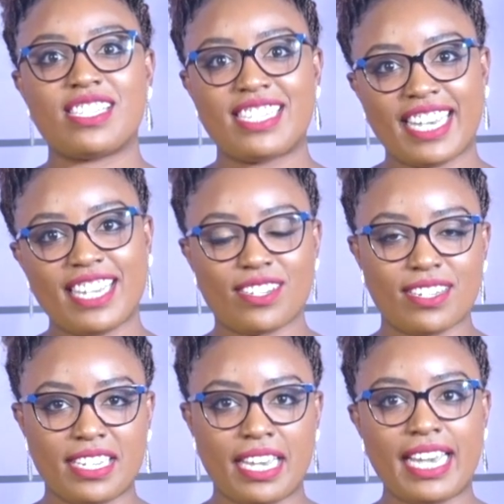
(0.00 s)
Day
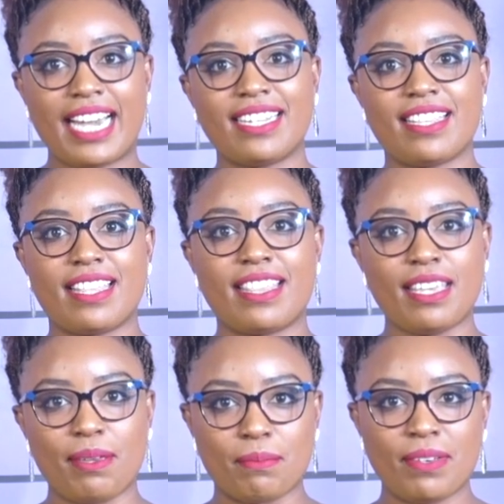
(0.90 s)
today under the
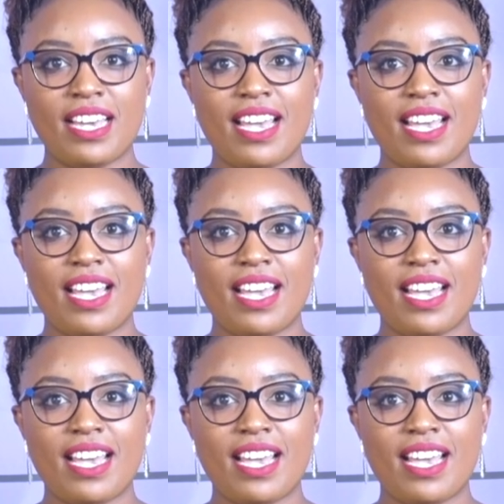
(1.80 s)
theme,